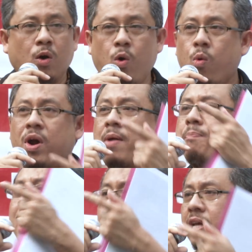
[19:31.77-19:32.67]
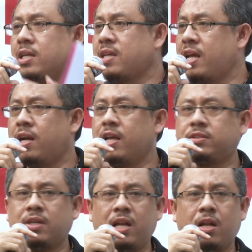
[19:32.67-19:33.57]
who were the pioneer
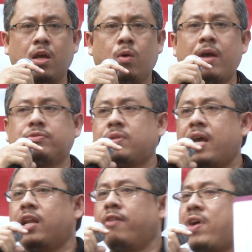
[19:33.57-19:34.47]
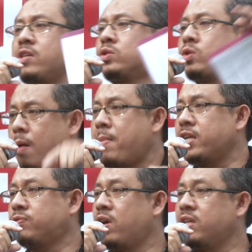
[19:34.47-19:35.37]
generation, who have sacrificed so
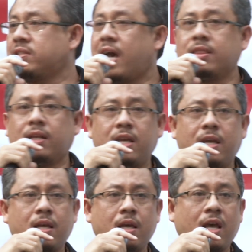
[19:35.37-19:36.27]
much for this country,